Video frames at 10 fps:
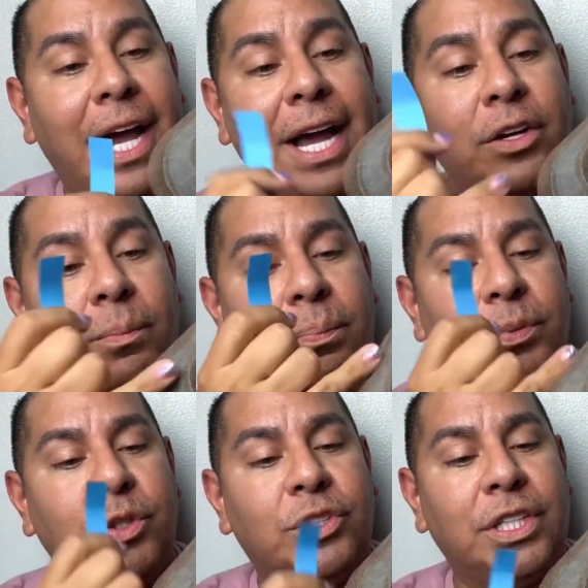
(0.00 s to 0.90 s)
I don't
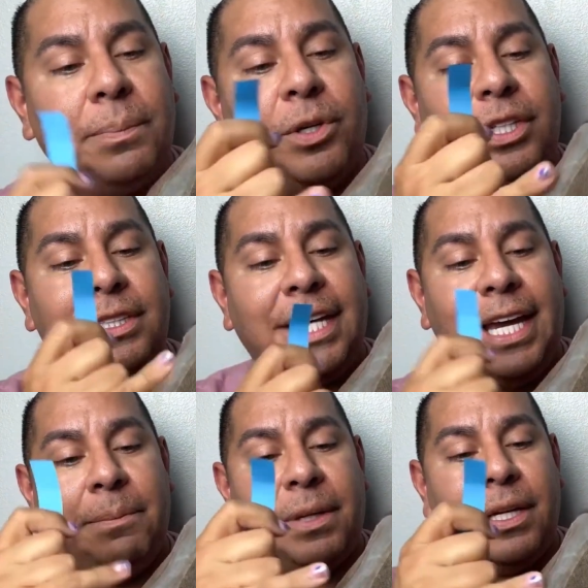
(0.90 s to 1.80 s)
usually put
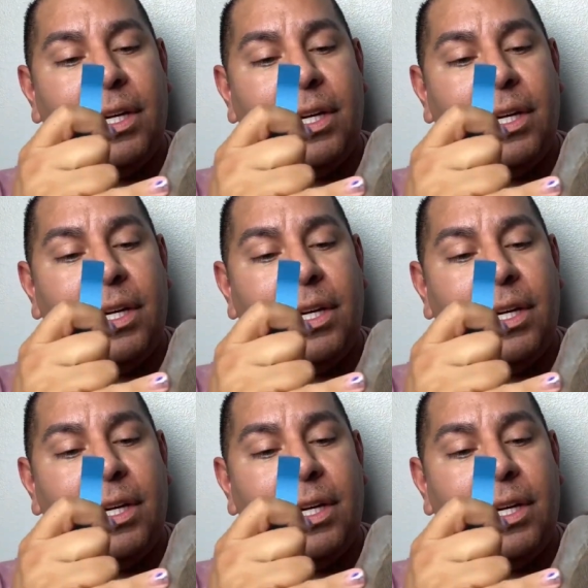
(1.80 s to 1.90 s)
tape